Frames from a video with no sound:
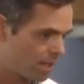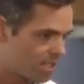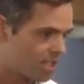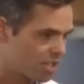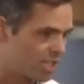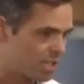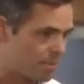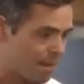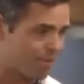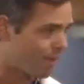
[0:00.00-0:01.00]
A decision needs
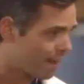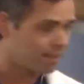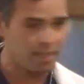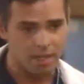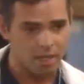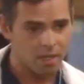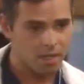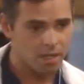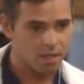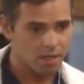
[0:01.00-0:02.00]
to be made. Frankly,
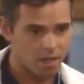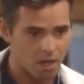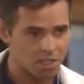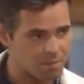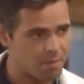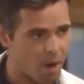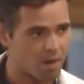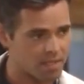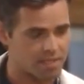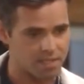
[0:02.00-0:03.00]
Carly should be
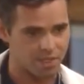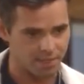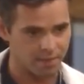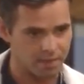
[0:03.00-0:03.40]
part of this decision. Now,